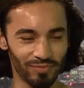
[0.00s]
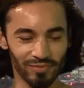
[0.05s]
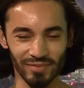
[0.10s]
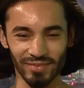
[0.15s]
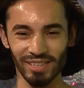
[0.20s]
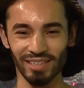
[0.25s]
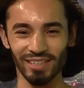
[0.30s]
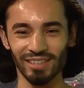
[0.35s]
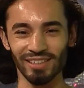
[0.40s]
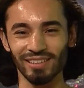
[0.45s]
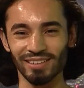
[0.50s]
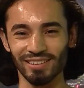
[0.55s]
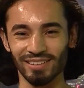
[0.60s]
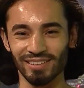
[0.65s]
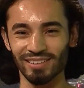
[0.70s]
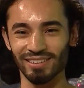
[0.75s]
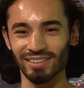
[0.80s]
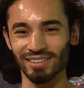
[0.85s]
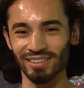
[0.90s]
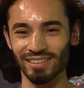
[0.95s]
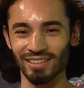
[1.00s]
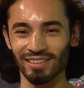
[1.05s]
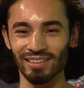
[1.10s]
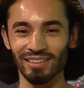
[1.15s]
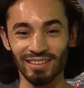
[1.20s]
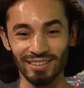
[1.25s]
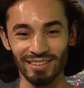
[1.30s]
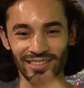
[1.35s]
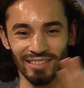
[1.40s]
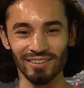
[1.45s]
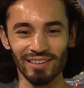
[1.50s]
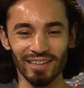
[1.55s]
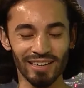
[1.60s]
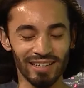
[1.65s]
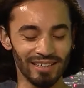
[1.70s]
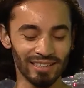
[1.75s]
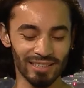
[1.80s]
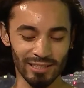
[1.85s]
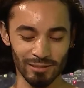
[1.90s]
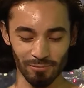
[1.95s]
until I
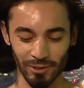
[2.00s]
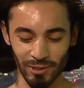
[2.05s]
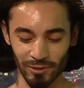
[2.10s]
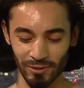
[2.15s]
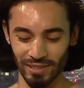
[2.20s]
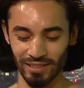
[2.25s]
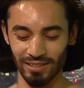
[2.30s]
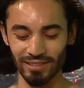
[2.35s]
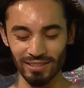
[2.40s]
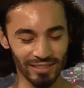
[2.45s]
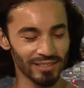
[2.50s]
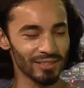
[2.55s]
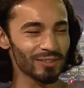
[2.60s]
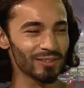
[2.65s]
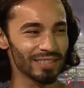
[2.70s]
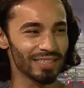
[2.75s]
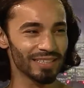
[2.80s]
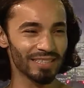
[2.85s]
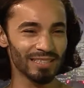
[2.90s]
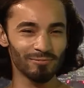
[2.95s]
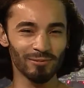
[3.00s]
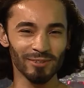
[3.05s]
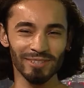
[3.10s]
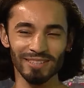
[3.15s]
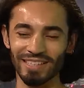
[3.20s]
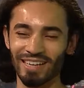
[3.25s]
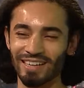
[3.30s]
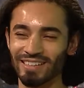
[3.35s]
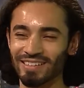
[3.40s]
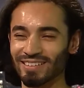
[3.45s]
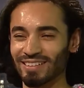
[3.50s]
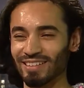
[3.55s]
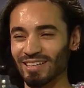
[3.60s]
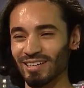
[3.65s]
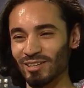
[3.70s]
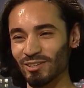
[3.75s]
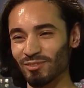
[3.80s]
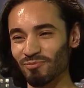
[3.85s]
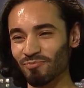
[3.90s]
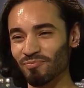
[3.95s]
exploded into a Disney princess.
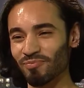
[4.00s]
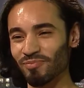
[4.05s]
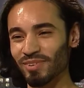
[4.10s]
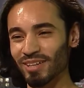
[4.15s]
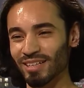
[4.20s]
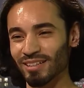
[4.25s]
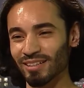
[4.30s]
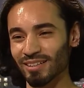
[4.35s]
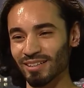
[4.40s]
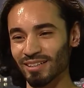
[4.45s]
When